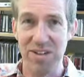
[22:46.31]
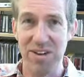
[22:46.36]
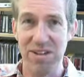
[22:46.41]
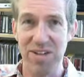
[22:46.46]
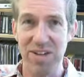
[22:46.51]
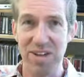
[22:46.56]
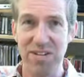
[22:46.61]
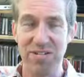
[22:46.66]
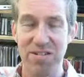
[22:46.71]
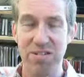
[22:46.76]
You
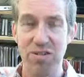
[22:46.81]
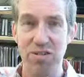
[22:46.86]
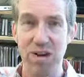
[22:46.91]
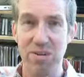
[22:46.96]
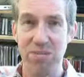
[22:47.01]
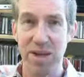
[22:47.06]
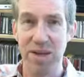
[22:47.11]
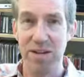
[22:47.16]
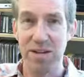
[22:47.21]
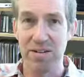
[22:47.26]
know, they're
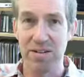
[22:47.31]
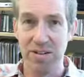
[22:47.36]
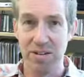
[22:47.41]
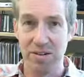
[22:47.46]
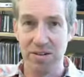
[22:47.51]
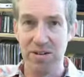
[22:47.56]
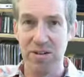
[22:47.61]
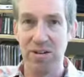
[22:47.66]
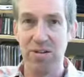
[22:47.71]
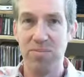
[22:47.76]
screaming as
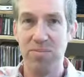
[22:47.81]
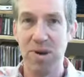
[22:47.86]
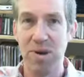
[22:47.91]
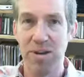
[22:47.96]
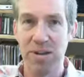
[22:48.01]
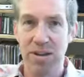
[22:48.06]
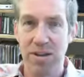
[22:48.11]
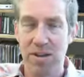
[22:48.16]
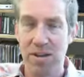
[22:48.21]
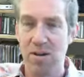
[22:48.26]
you're
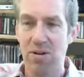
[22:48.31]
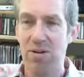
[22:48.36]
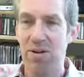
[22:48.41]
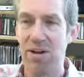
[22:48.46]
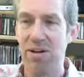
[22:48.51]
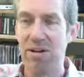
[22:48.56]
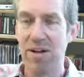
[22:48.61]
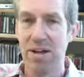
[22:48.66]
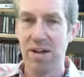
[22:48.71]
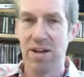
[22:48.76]
mowing the
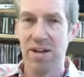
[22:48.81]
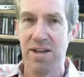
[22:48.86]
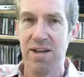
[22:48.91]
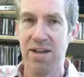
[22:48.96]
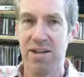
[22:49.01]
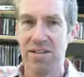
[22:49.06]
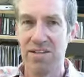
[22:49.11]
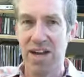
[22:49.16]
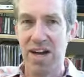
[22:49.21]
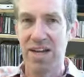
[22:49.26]
lawn, and
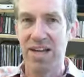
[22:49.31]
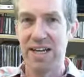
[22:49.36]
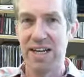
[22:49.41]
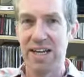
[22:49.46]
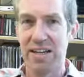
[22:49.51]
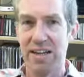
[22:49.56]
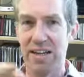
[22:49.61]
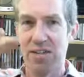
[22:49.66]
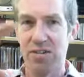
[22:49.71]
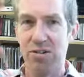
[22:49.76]
the tiny
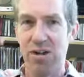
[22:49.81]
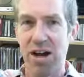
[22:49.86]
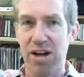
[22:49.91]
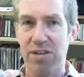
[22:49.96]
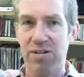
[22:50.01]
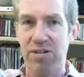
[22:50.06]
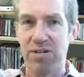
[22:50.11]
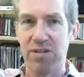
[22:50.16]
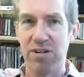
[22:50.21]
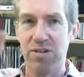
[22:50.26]
little
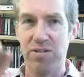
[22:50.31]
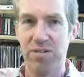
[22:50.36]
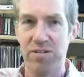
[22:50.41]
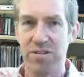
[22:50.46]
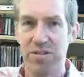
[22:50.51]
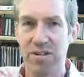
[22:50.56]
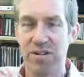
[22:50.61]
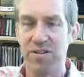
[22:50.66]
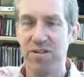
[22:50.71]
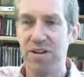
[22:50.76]
grass
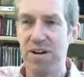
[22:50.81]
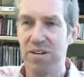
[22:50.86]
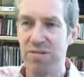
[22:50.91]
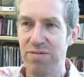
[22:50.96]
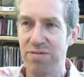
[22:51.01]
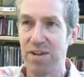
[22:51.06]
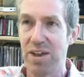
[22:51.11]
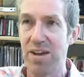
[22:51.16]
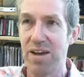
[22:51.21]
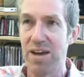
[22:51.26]
souls are
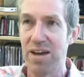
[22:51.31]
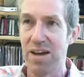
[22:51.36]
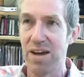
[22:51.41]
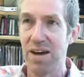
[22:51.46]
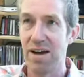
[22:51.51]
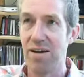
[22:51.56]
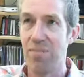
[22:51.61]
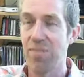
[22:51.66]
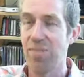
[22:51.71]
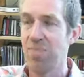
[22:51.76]
flying
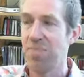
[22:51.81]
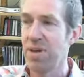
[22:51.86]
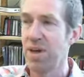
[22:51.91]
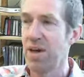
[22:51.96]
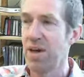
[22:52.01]
up.